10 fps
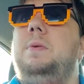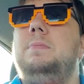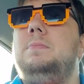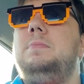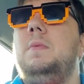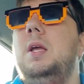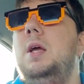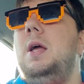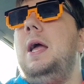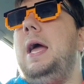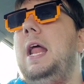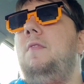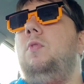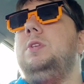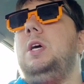And
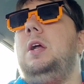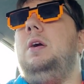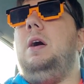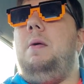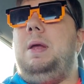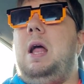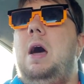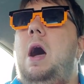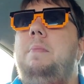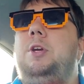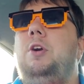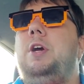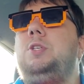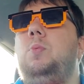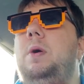everyone's going to I mean, I'm
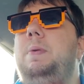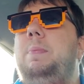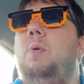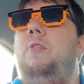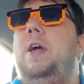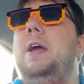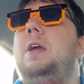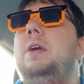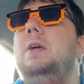curious what people think.